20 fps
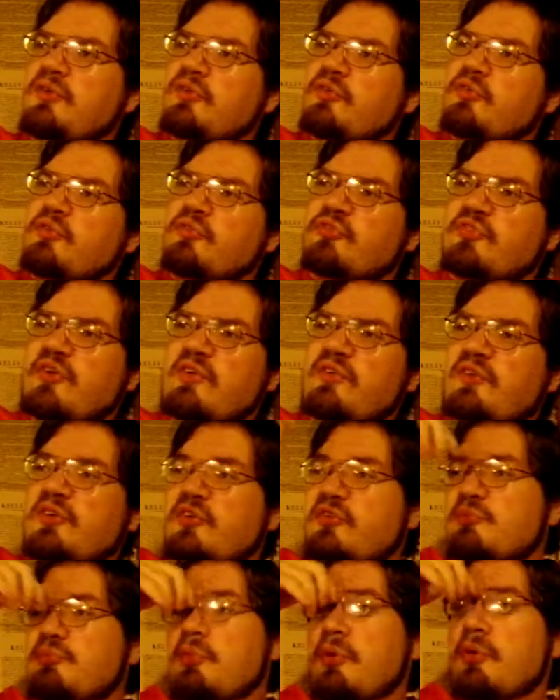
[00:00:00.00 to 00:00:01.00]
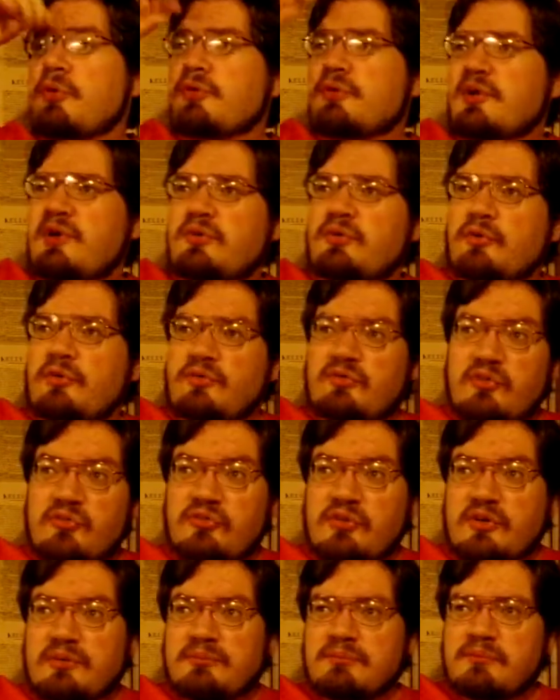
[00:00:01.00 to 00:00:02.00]
sailing his boat and doing fishing,
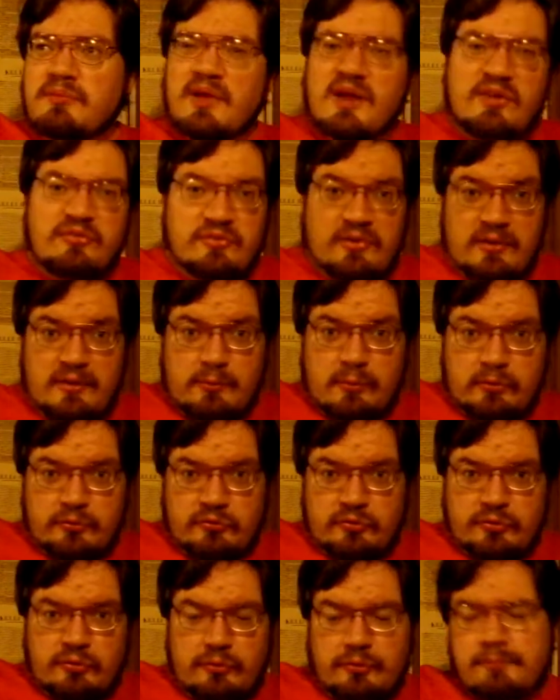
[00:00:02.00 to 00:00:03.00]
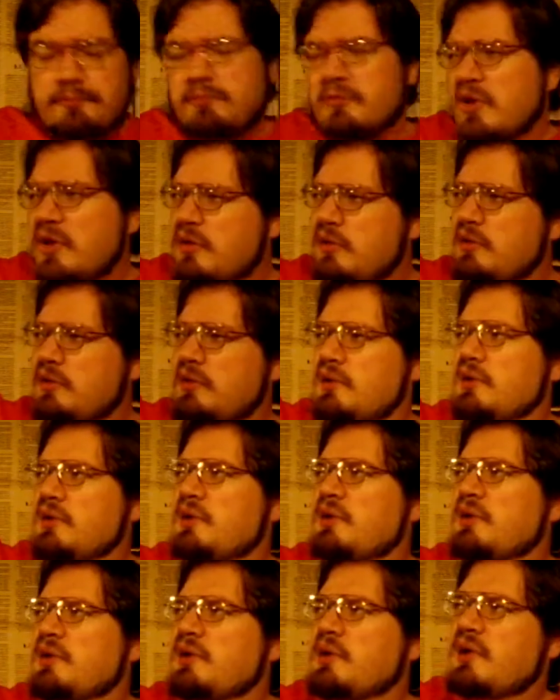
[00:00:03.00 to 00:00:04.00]
as they want to do.
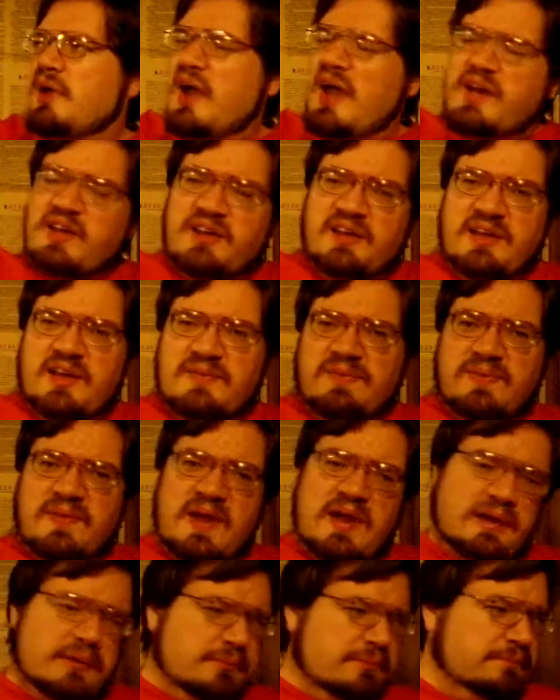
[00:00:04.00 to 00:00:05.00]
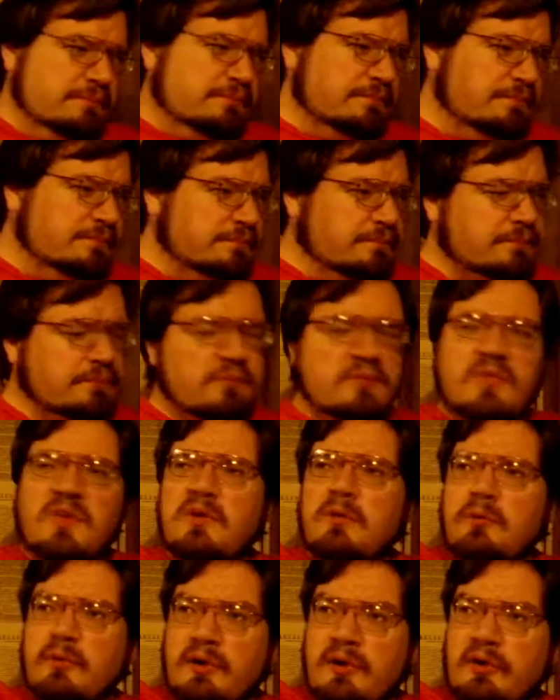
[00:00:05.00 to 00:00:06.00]
How do you get that?
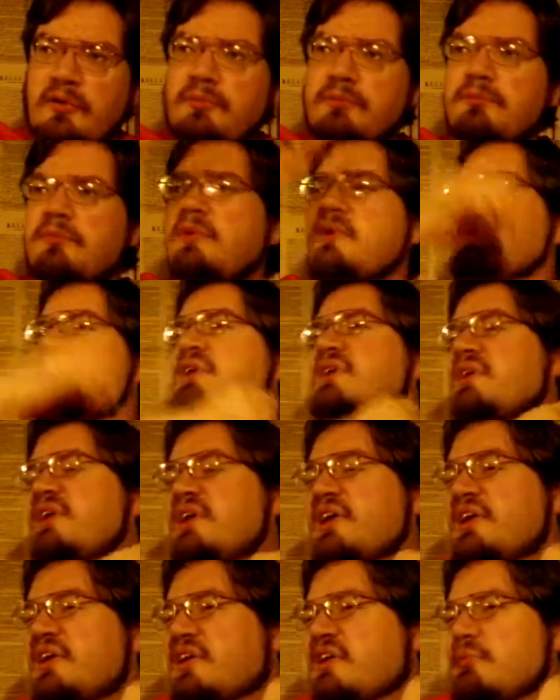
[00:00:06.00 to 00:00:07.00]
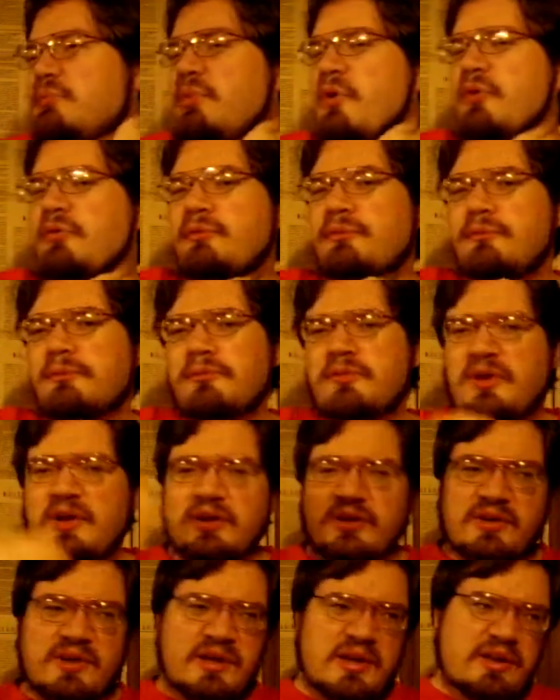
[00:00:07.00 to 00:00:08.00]
Well, you're going to need a boat, you're going
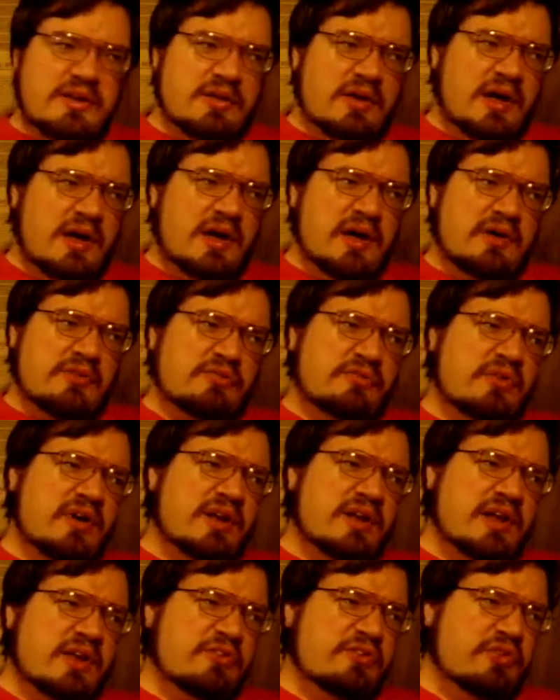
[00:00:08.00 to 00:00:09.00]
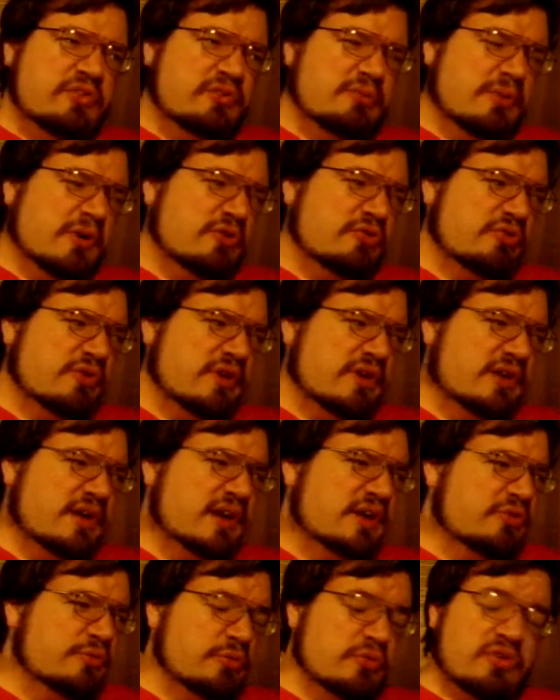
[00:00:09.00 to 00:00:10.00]
to need financing to make sure he can get
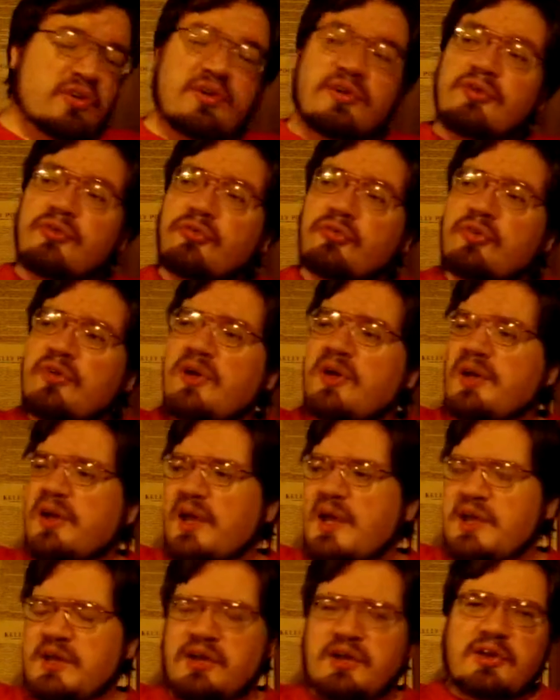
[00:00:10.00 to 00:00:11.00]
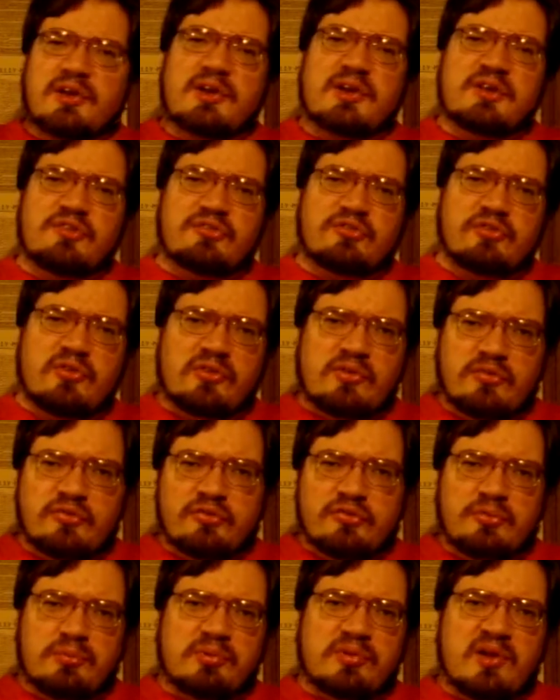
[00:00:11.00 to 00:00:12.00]
his materials, and you're going to need a solid
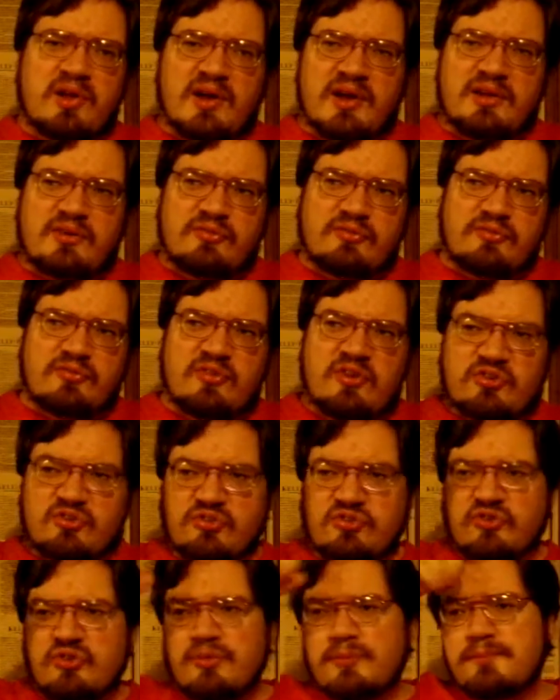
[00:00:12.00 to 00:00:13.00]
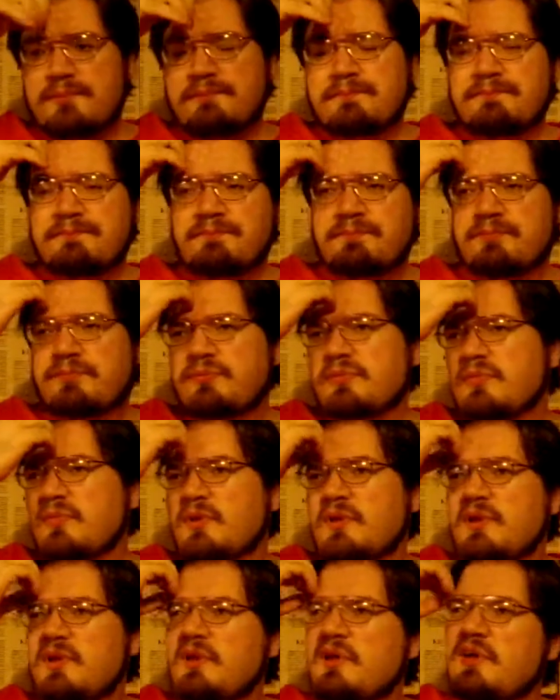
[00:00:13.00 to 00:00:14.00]
supply of fish.
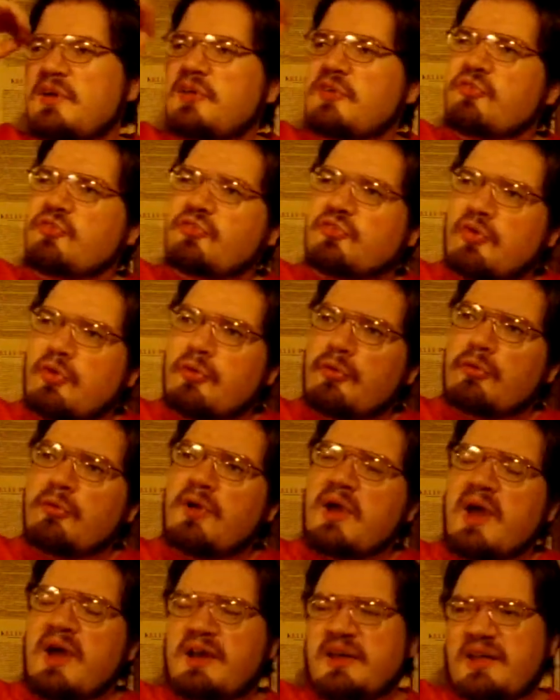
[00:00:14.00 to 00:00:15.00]
So, how do you